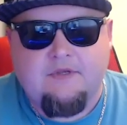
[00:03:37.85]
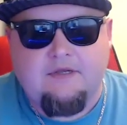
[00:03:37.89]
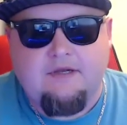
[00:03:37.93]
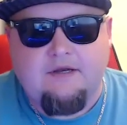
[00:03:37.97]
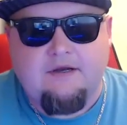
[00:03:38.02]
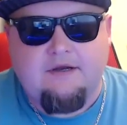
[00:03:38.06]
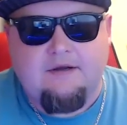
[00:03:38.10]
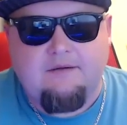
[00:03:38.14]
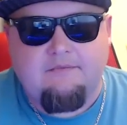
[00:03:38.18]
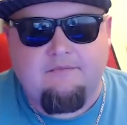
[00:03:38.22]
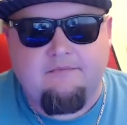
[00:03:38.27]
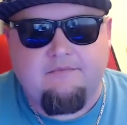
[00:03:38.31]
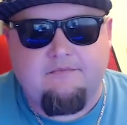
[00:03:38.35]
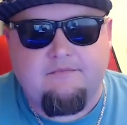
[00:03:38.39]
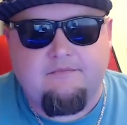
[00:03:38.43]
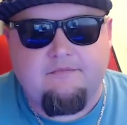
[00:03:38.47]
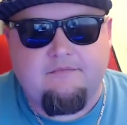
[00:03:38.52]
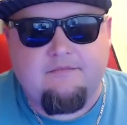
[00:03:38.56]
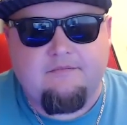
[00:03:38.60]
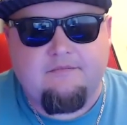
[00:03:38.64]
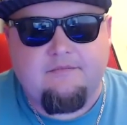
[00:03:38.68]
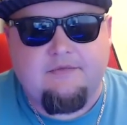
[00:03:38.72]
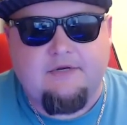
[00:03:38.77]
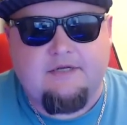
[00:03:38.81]
Um,
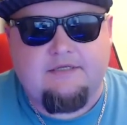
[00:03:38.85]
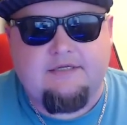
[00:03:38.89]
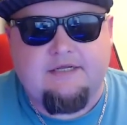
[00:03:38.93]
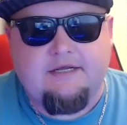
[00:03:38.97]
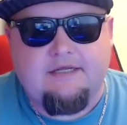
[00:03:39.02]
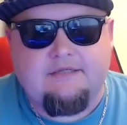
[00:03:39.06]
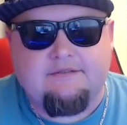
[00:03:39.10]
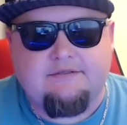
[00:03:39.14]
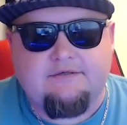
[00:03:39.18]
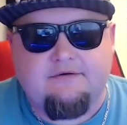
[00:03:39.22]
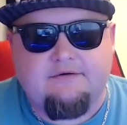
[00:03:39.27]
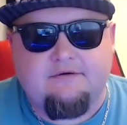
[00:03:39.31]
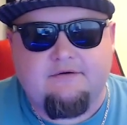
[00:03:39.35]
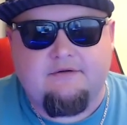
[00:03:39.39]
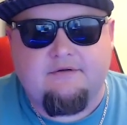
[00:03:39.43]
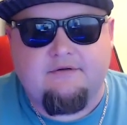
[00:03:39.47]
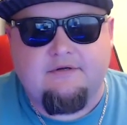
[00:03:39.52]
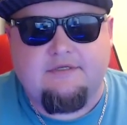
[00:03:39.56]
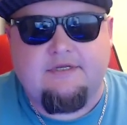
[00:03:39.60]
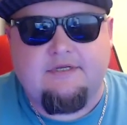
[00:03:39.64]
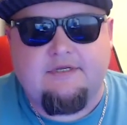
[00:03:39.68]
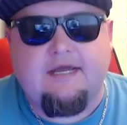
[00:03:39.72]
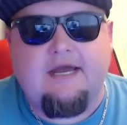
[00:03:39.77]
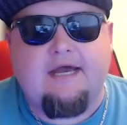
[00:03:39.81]
got to answer,
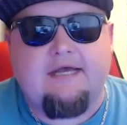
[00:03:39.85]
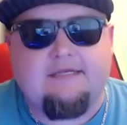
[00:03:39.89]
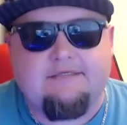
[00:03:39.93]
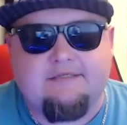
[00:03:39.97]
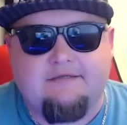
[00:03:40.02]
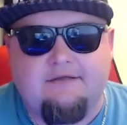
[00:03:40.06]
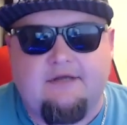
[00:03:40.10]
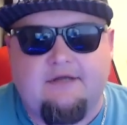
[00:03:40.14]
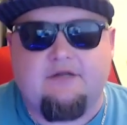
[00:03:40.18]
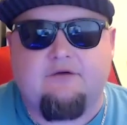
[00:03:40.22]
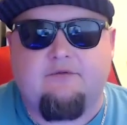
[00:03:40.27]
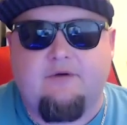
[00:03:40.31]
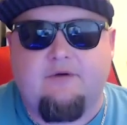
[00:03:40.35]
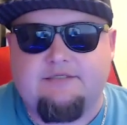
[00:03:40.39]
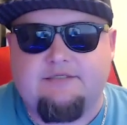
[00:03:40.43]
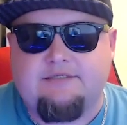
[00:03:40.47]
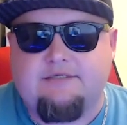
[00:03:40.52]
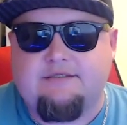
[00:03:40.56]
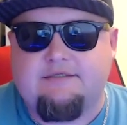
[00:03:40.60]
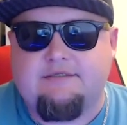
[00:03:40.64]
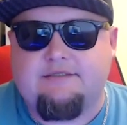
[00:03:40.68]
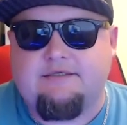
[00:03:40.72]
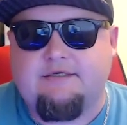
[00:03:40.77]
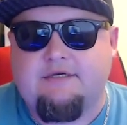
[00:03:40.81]
got to ask a lot of
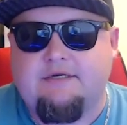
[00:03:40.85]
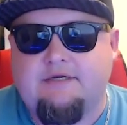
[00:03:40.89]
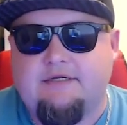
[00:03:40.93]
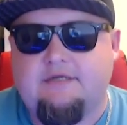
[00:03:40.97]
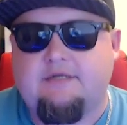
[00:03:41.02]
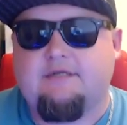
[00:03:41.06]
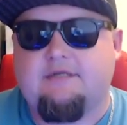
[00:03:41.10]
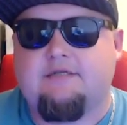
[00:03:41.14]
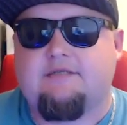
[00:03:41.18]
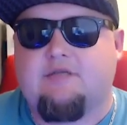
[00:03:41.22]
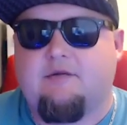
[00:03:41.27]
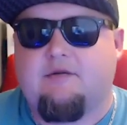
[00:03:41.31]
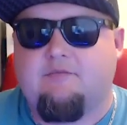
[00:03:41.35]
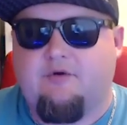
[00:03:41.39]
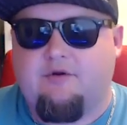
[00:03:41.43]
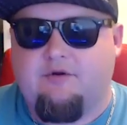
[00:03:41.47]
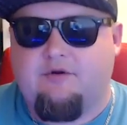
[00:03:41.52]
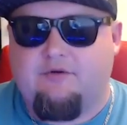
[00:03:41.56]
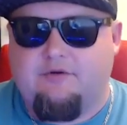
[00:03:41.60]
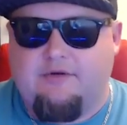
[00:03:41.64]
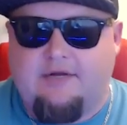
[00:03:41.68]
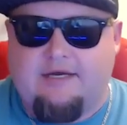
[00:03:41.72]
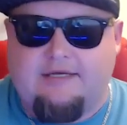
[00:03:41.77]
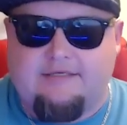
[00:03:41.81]
questions to someone
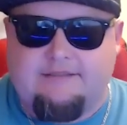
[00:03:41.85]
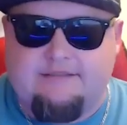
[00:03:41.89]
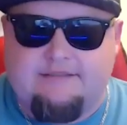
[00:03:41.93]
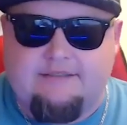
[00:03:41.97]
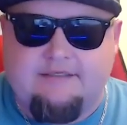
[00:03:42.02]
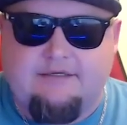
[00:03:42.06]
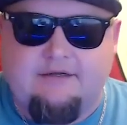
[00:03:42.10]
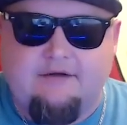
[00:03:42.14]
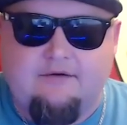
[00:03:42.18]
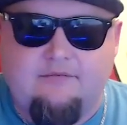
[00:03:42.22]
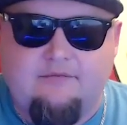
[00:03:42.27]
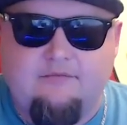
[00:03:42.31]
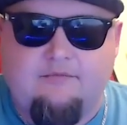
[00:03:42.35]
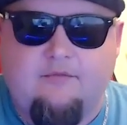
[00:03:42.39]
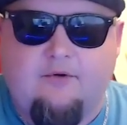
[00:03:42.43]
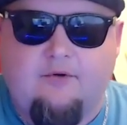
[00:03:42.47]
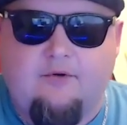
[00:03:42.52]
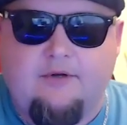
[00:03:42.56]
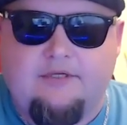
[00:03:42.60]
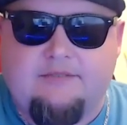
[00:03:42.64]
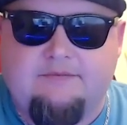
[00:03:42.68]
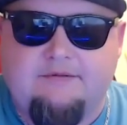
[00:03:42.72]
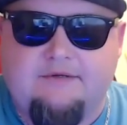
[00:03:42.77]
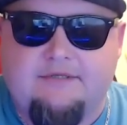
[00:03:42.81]
who has you know more
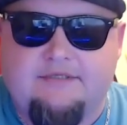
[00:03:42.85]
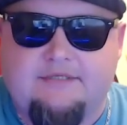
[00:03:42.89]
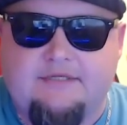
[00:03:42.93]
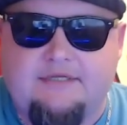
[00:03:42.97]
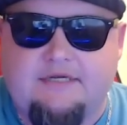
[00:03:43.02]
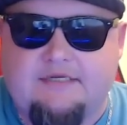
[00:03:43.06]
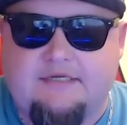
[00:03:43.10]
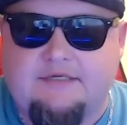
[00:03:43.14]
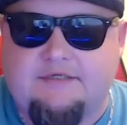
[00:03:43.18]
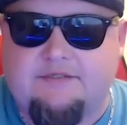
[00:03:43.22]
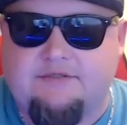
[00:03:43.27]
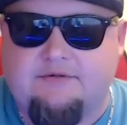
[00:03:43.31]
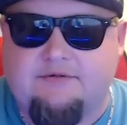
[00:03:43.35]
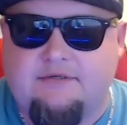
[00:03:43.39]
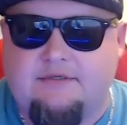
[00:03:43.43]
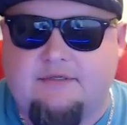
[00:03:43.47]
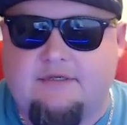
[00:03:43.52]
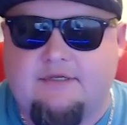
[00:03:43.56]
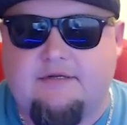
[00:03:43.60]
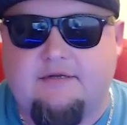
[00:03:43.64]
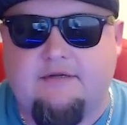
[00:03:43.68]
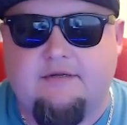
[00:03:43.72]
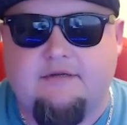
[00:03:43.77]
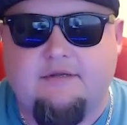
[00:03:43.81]
experience in the industry
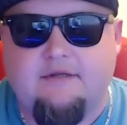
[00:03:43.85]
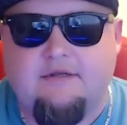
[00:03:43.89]
than